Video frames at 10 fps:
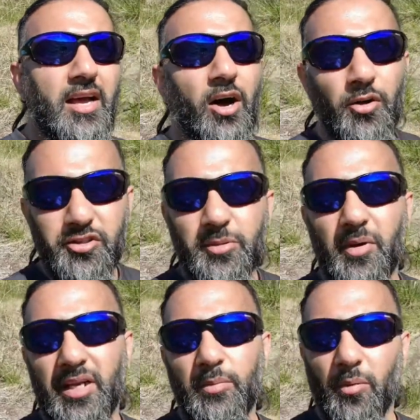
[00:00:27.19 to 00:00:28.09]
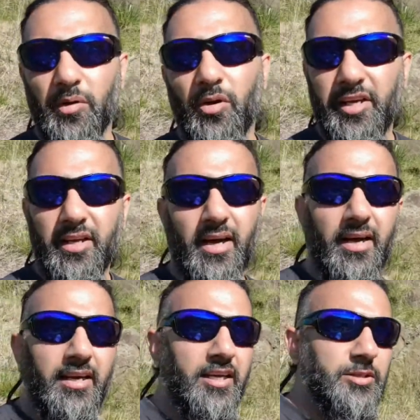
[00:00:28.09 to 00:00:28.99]
ultimately what we're looking at
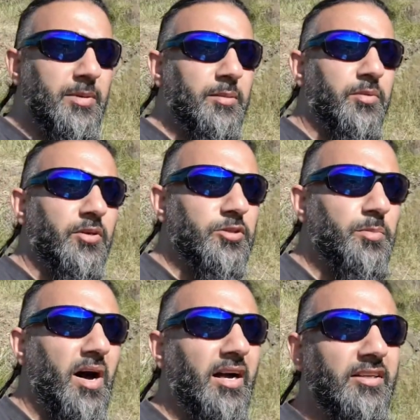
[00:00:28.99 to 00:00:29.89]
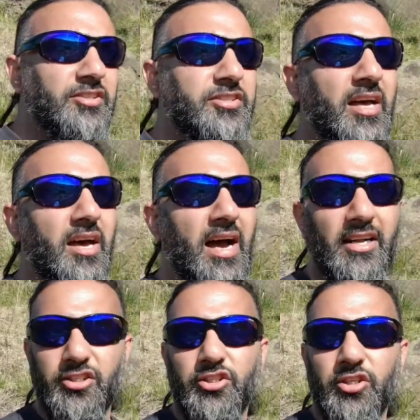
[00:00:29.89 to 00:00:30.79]
is people's minds, their
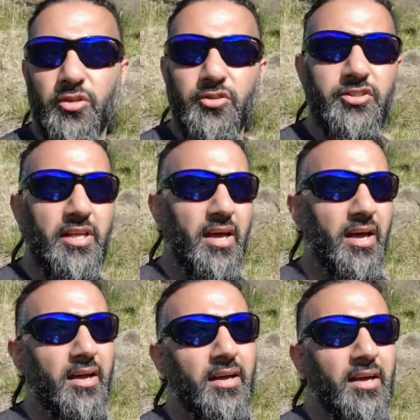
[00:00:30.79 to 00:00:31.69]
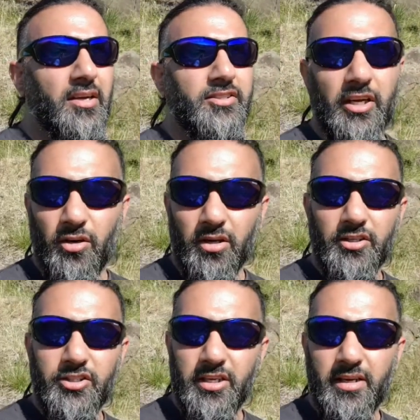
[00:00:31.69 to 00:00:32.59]
attitudes, their
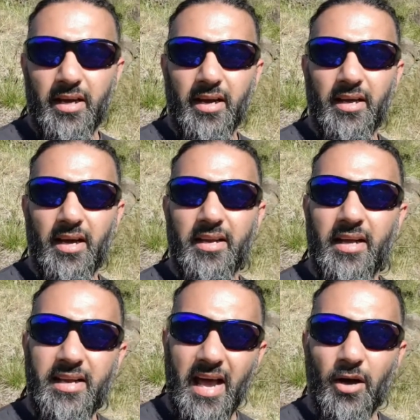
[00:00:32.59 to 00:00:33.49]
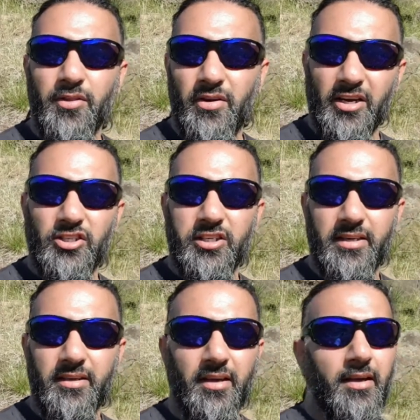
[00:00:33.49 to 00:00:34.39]
psychology, and how they're actually,